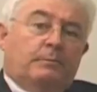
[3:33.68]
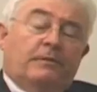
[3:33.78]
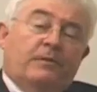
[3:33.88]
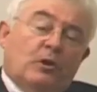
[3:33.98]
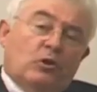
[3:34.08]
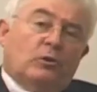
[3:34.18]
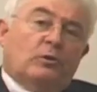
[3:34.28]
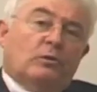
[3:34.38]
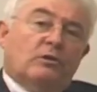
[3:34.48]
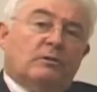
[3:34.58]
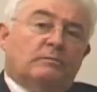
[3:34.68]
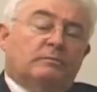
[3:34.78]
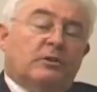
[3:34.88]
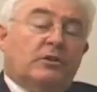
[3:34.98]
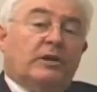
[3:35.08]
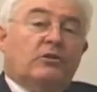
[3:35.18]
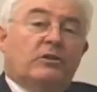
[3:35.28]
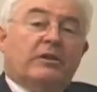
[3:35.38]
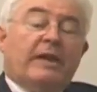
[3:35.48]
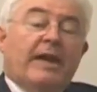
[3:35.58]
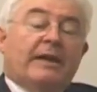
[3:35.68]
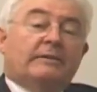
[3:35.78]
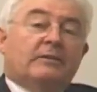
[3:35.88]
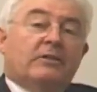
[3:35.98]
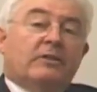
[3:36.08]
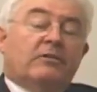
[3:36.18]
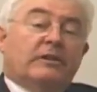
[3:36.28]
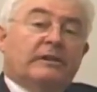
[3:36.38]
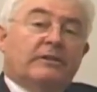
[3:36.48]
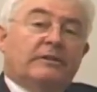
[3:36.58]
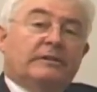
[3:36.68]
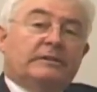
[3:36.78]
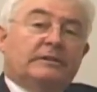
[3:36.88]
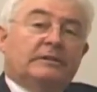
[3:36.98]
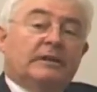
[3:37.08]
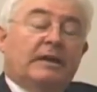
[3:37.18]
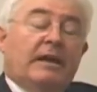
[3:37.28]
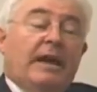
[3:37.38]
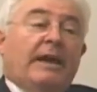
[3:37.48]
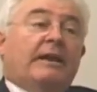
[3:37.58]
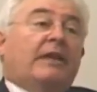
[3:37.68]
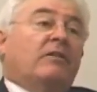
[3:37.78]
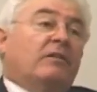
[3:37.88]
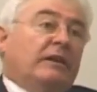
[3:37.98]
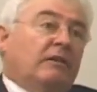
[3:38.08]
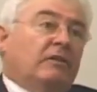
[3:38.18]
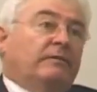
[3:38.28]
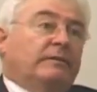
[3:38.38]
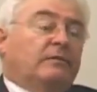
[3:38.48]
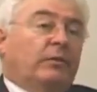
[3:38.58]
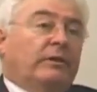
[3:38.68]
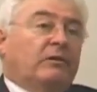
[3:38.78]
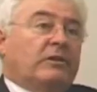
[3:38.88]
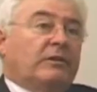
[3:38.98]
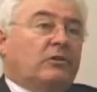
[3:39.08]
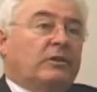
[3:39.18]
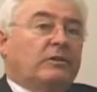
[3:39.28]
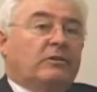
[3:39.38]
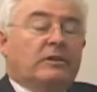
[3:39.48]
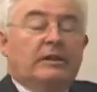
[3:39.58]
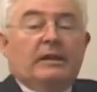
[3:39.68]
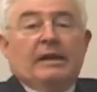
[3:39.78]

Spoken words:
Professionals such as accountants and solicitors and other centres of influence such as